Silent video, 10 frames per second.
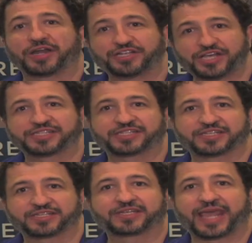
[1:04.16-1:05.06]

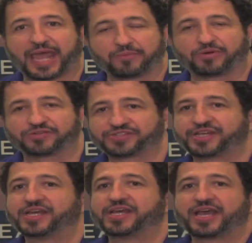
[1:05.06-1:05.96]
adjacent cables.
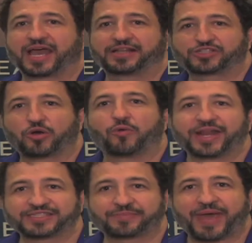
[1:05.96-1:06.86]
And so what
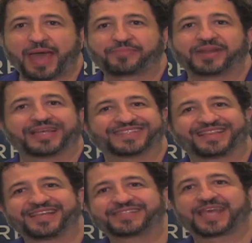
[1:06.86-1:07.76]
ends up happening is
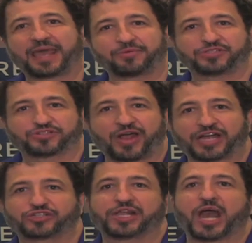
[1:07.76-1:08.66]
that these cables are
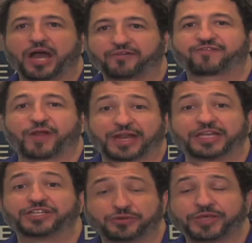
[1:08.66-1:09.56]
actually
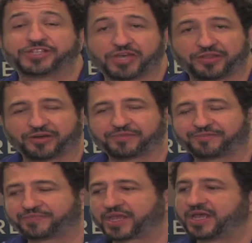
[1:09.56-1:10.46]
unfriendly to each other.
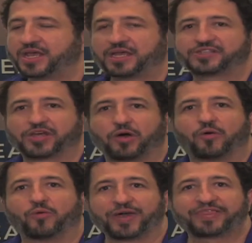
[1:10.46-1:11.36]

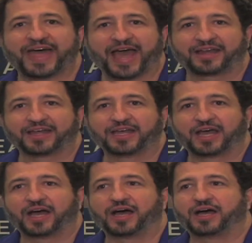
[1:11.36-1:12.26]
So with that,
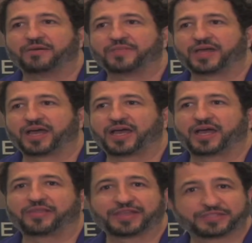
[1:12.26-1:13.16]

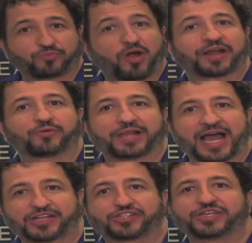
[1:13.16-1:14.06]
this product will
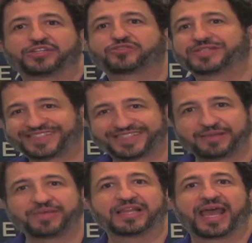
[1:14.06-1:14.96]
actually
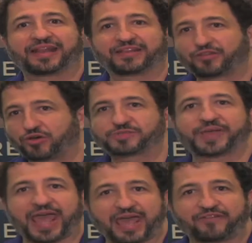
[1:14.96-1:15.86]
simulate those
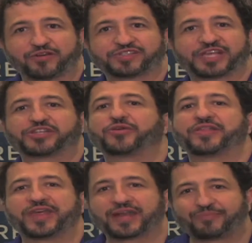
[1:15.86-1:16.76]
behaviors that you
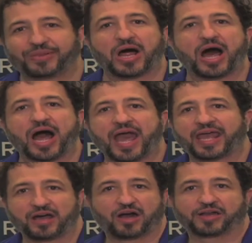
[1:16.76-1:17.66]
can then apply
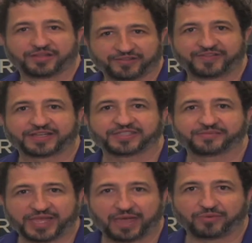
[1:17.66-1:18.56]
onto the
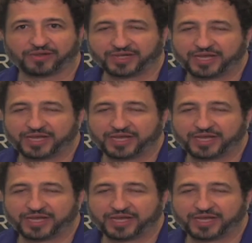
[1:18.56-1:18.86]
victim cable.